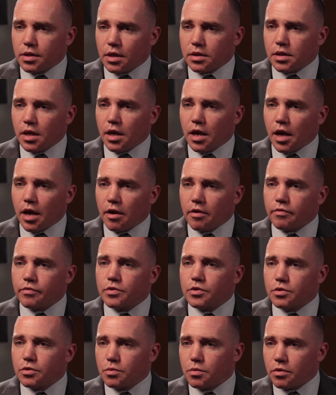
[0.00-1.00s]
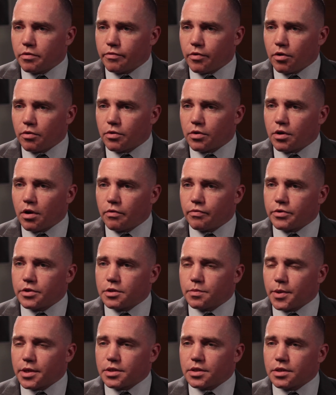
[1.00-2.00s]
that they have to one of our recovery
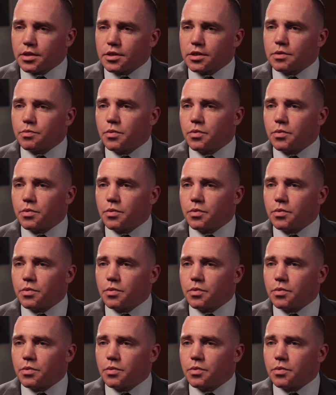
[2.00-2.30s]
specialists,